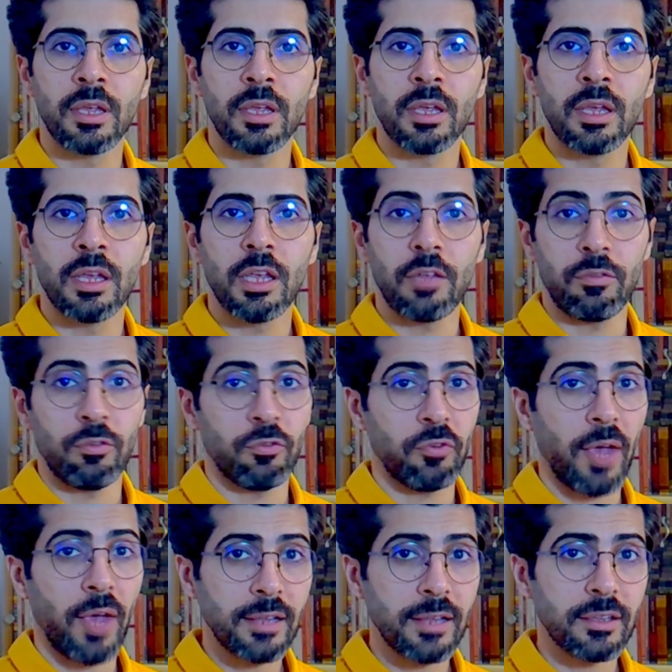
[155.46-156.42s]
If you
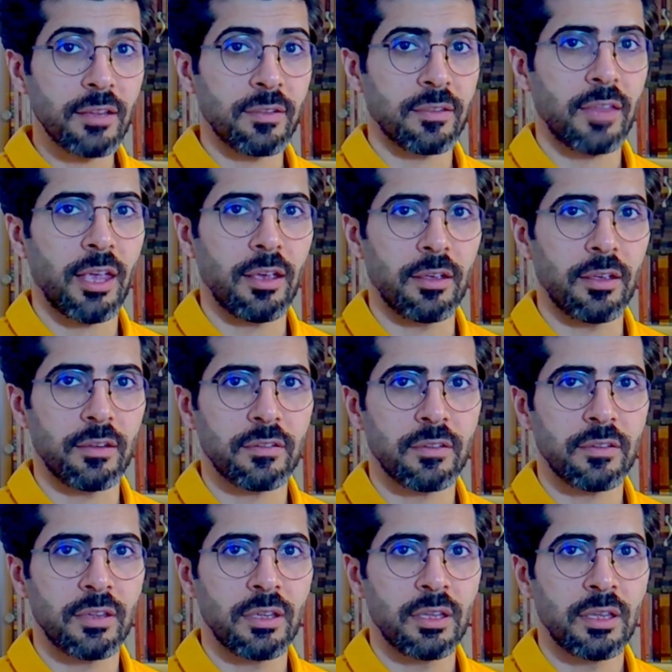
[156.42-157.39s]
fail this test,
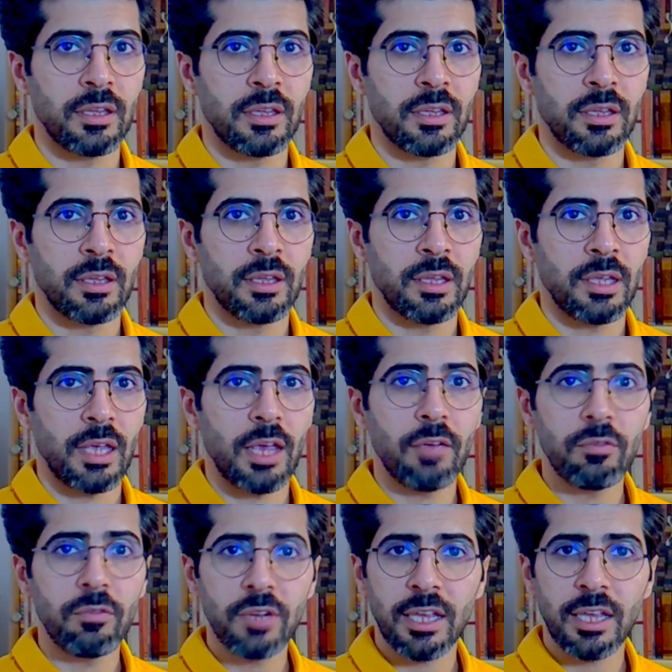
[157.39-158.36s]

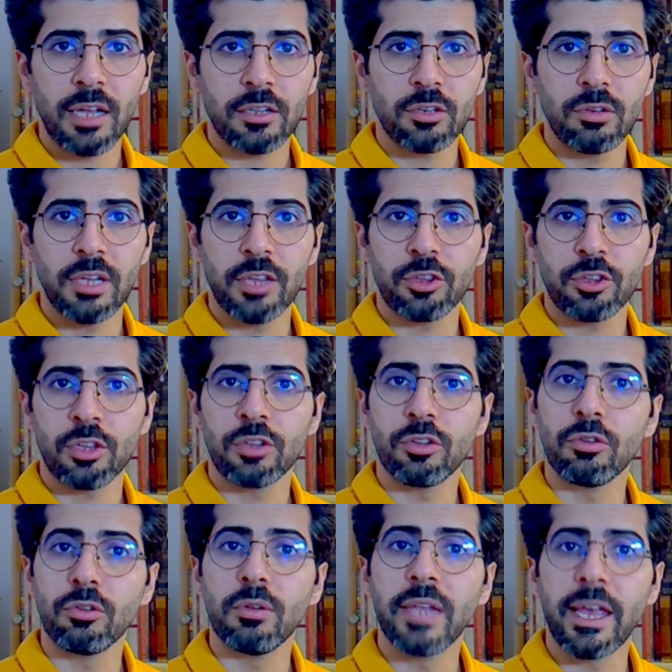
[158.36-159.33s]
every calculation you
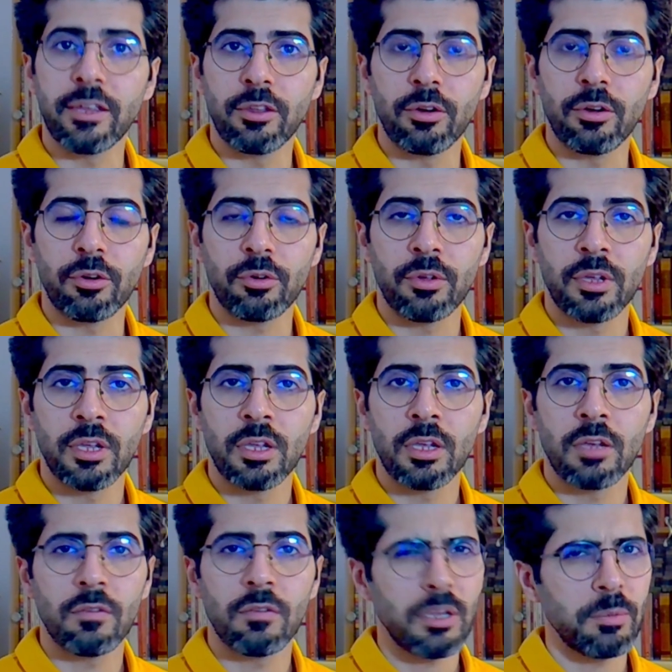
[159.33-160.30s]
do later
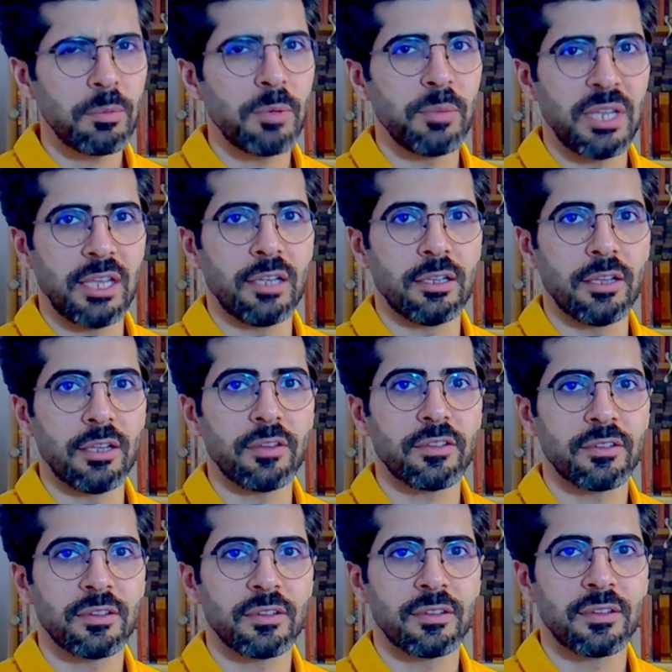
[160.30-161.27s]
will be
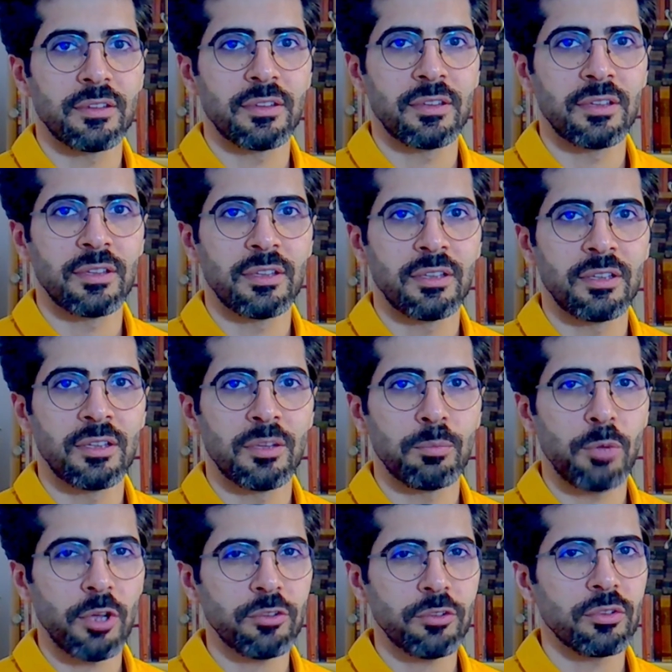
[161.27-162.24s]
meaningless.
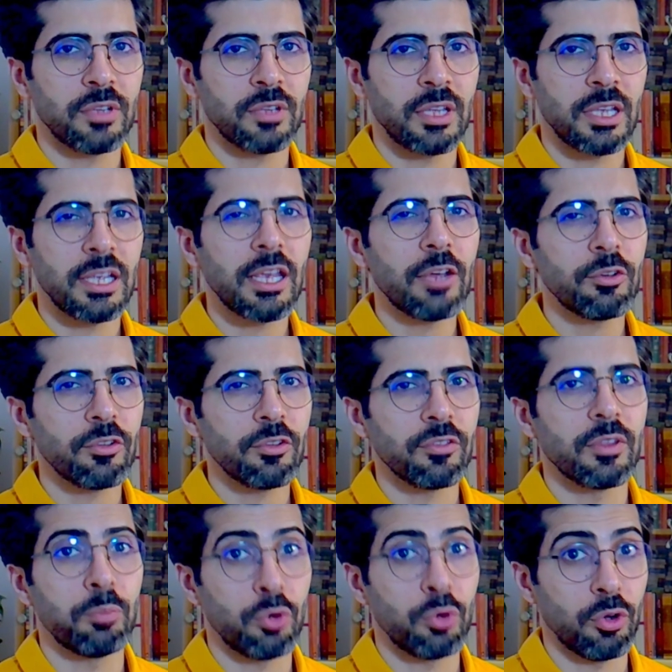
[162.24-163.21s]
But here is the
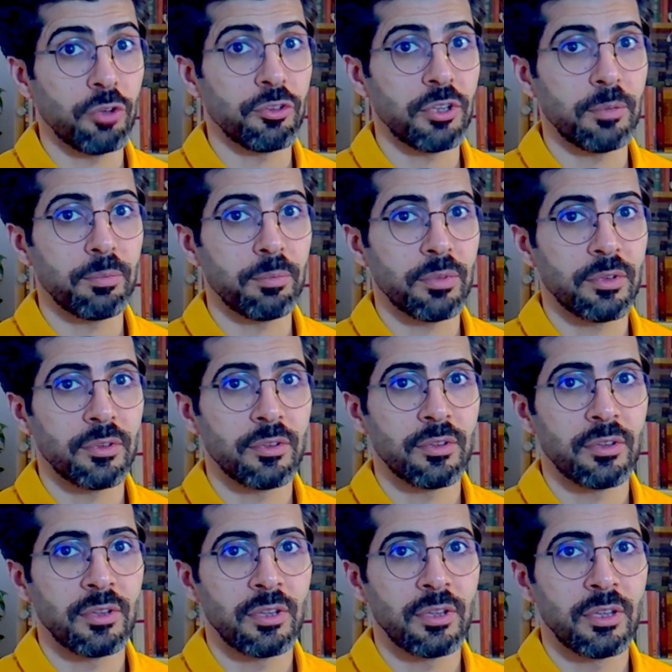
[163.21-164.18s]
pro tip.
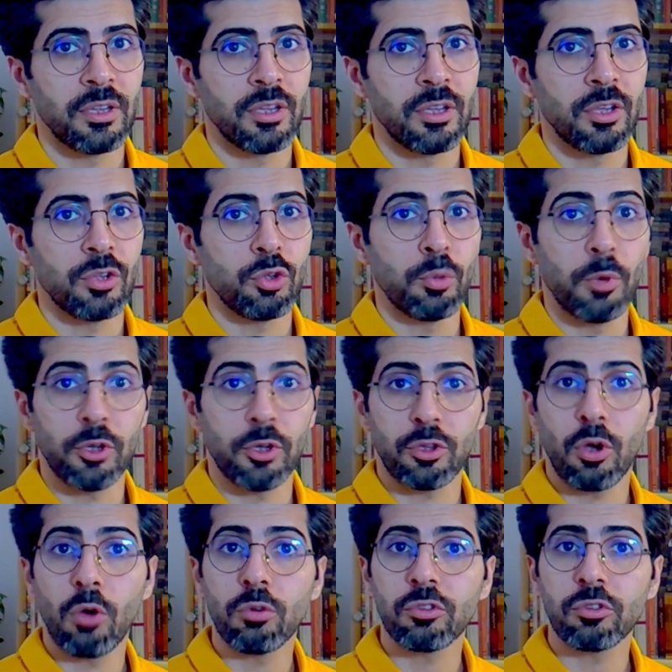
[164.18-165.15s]
You might
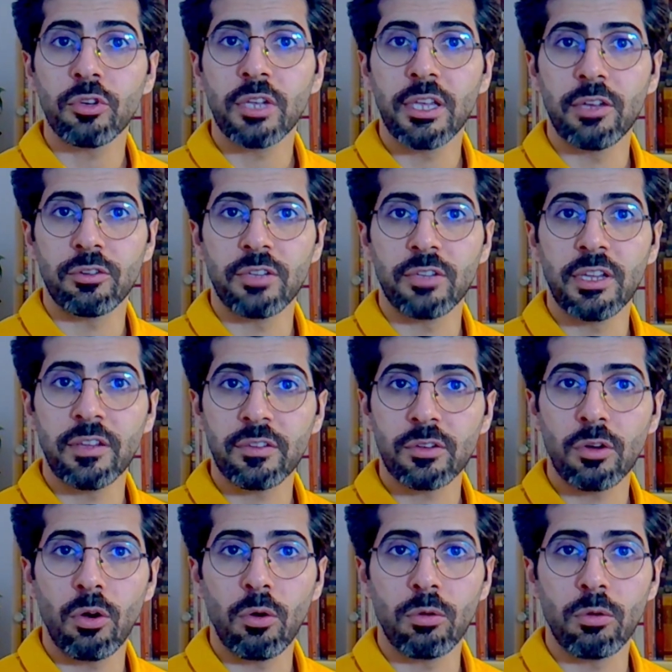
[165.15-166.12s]
also hear these
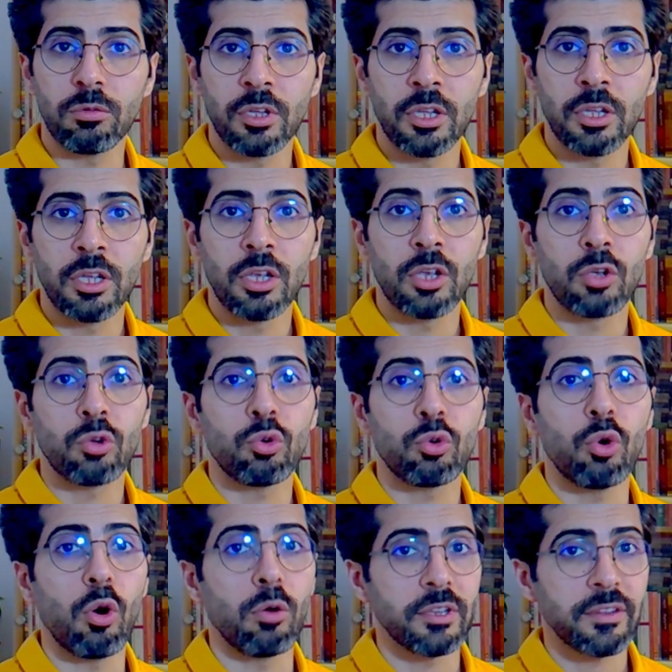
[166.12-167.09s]
called
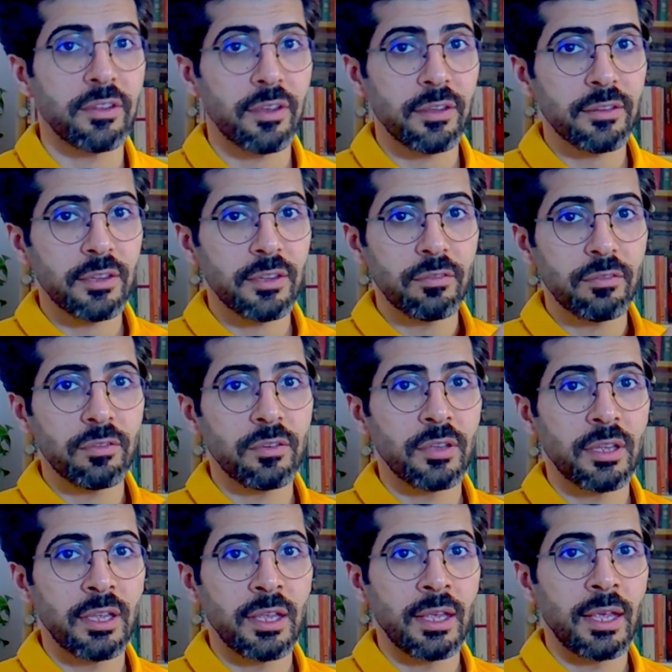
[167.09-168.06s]
qualitative
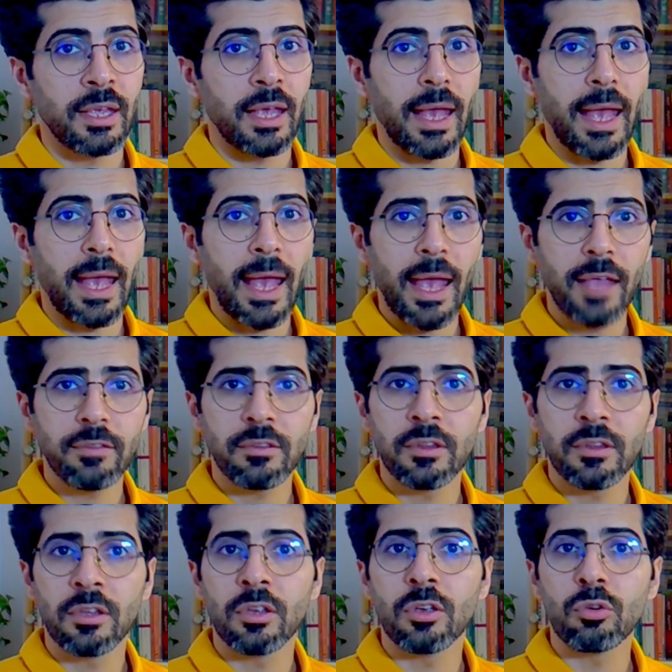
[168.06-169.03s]
and
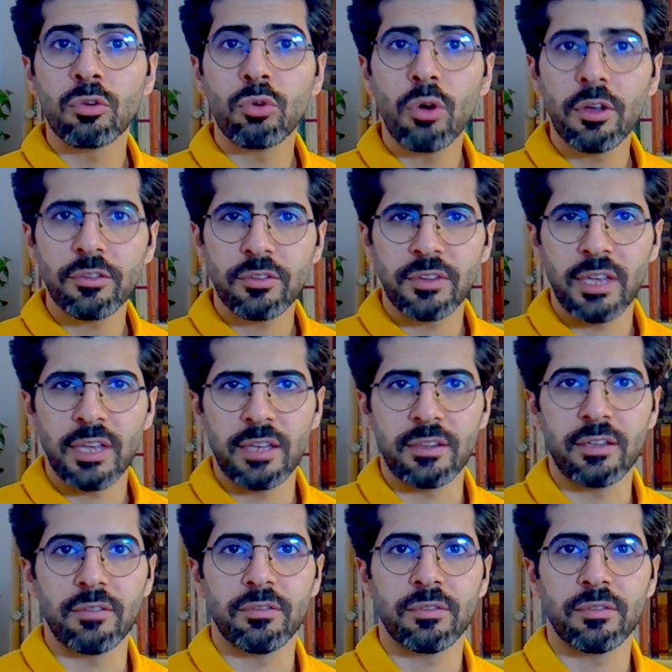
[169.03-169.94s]
quantitative.